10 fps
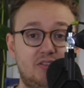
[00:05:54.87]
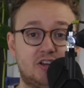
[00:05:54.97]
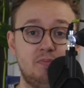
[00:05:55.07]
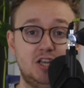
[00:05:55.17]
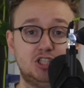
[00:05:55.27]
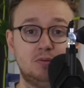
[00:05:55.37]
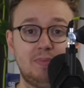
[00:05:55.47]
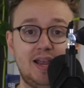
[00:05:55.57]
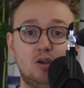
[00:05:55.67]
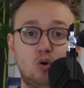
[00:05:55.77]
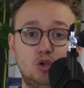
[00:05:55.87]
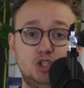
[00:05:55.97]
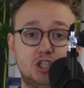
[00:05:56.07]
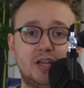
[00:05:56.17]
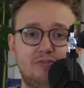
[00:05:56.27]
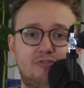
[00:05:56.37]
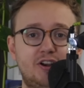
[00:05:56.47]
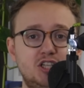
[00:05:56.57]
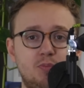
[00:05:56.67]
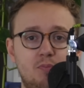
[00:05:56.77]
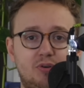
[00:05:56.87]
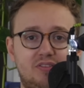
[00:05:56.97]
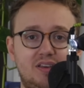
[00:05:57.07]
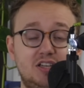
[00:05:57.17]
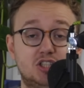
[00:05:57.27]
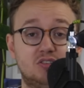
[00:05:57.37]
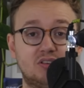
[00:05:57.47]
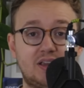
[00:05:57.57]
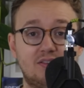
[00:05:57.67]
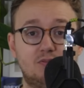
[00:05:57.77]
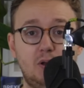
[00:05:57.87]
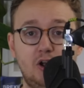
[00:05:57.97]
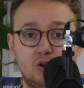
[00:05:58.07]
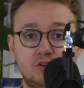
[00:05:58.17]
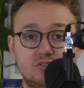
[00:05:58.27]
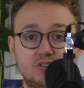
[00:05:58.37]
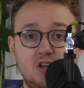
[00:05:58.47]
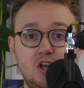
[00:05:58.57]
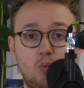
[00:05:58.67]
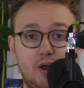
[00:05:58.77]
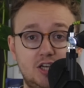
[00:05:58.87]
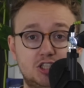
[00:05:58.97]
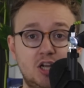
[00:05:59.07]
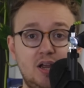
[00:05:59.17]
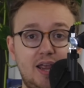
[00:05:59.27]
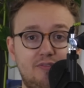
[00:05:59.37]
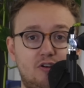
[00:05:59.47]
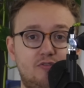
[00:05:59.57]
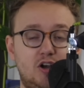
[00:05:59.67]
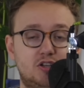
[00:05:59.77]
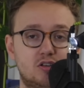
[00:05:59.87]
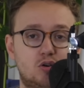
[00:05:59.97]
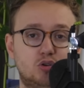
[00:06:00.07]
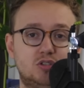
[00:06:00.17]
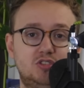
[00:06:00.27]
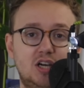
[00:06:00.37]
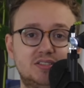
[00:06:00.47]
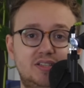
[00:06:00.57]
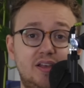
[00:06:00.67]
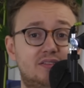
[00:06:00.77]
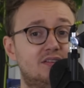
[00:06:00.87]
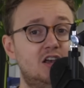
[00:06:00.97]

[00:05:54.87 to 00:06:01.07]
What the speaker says: the Commission may launch infringement procedures against Poland, which, if referred to the Court of Justice,